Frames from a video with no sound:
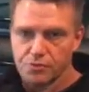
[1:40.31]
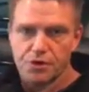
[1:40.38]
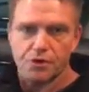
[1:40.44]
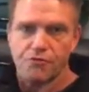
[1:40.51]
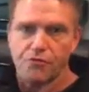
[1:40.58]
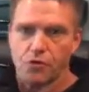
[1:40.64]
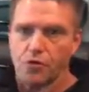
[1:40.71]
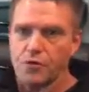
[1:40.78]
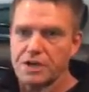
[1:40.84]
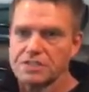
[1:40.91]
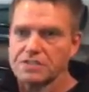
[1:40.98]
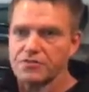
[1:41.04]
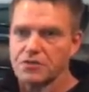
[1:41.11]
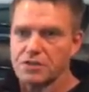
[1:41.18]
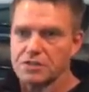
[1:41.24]
3 or 4
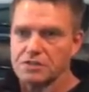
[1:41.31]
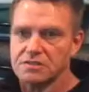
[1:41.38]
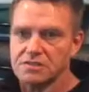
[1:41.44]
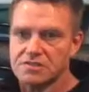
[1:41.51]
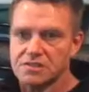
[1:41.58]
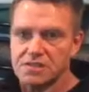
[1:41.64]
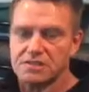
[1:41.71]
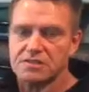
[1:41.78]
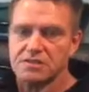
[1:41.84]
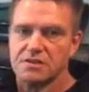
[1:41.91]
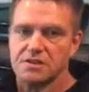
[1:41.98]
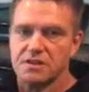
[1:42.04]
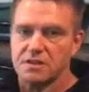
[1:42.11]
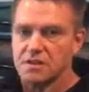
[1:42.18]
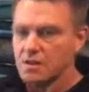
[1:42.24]
weeks of good consistent